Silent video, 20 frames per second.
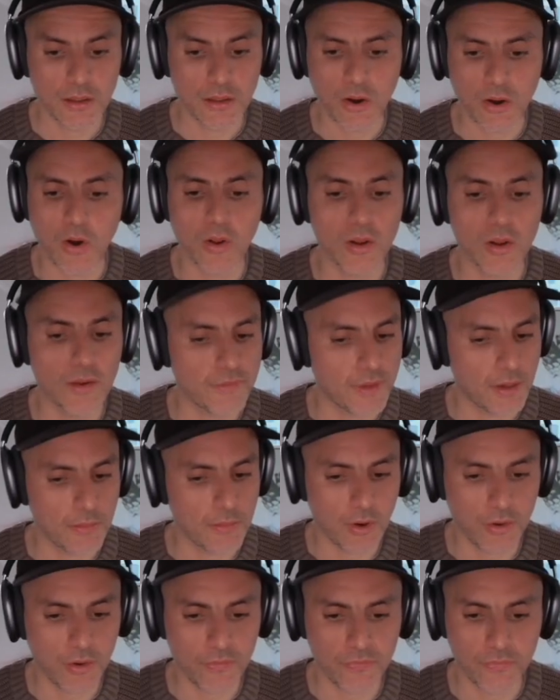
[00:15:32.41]
All of
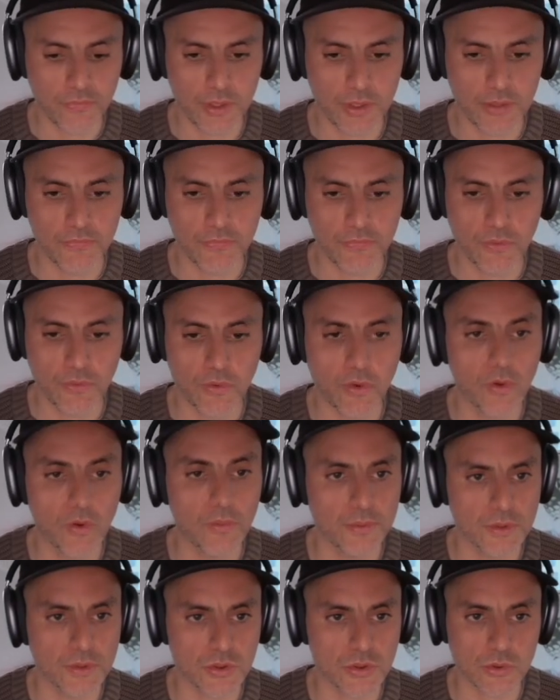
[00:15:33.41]
them are free for
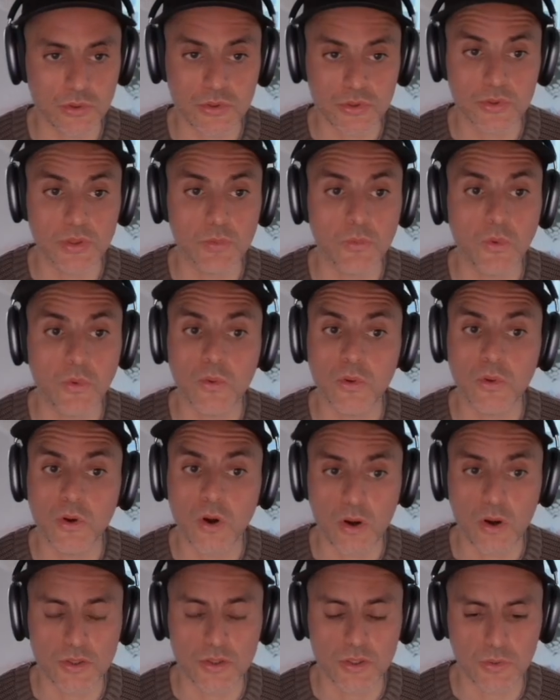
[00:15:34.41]
open source, so it won't
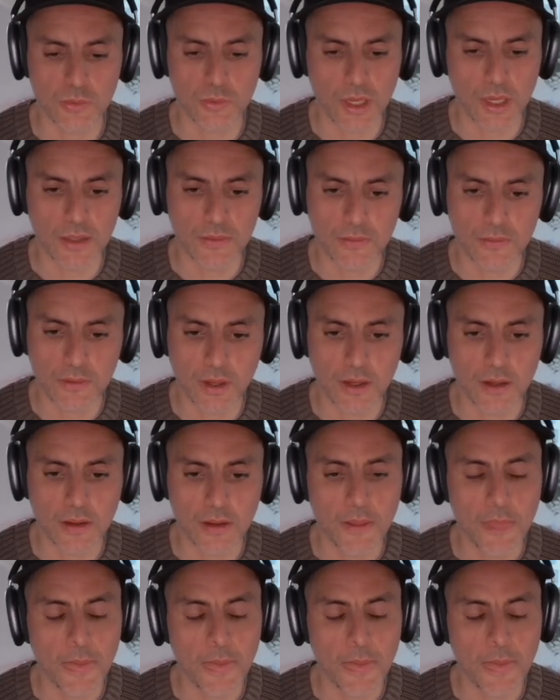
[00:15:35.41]
cost you anything.